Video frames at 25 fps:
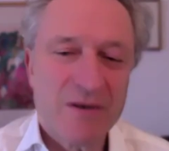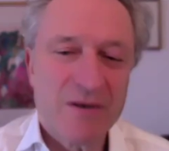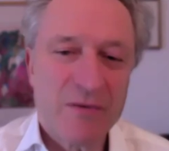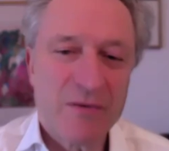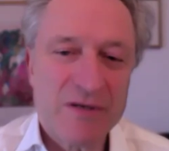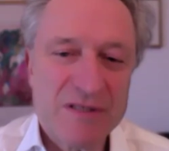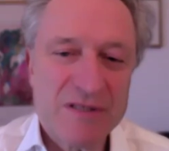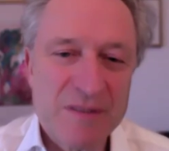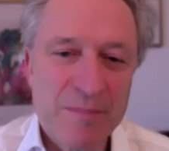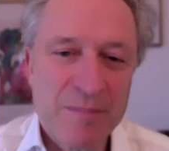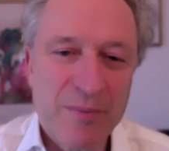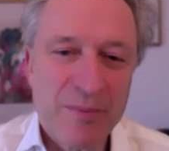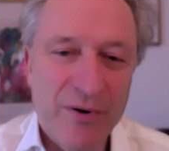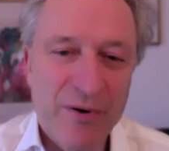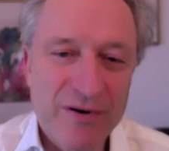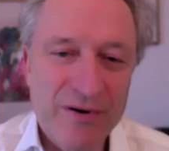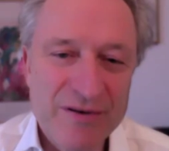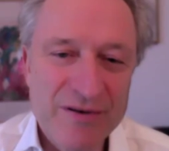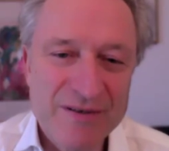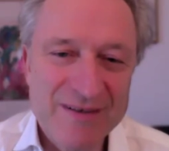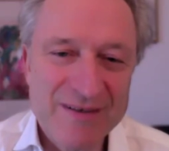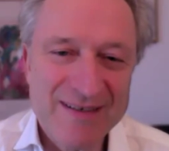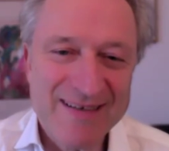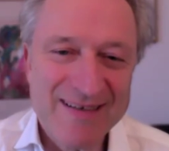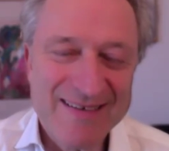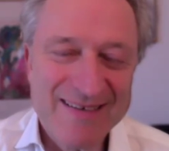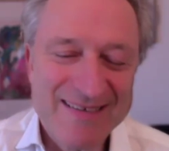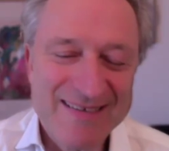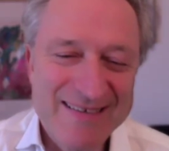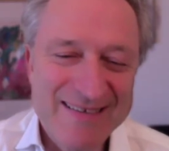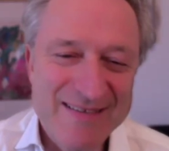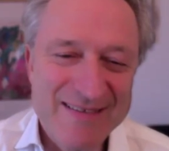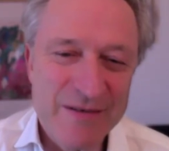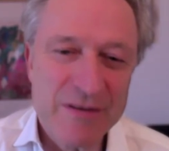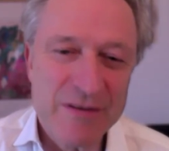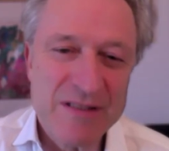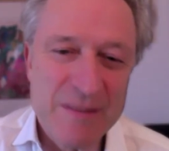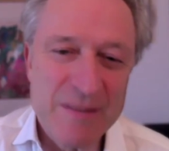it's important.
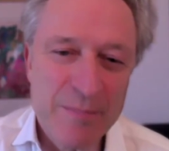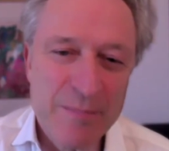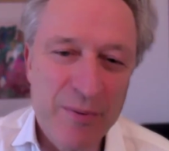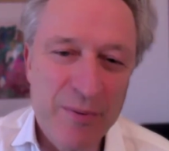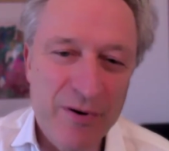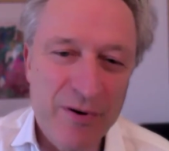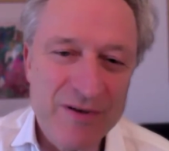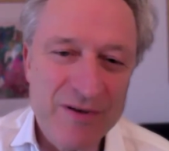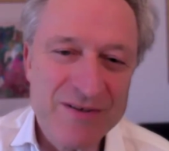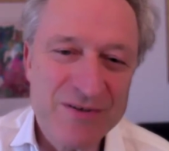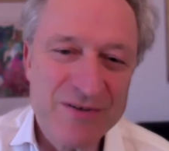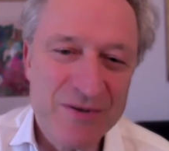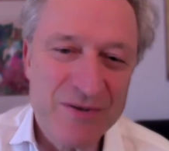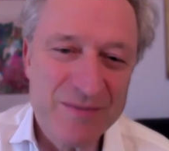So it's important to